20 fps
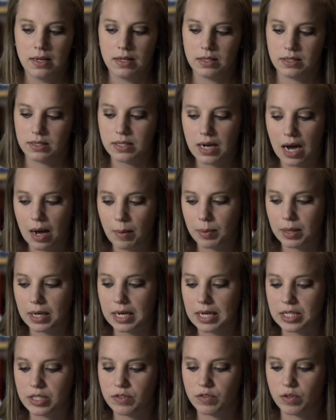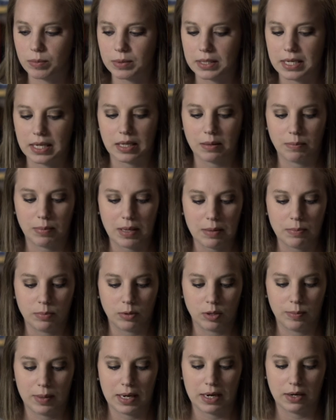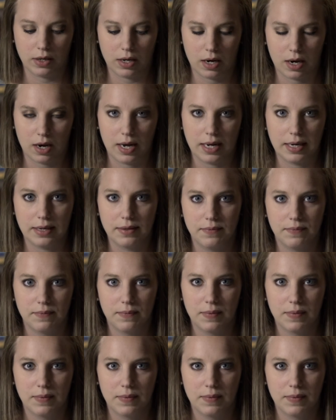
stop us from telling people about God.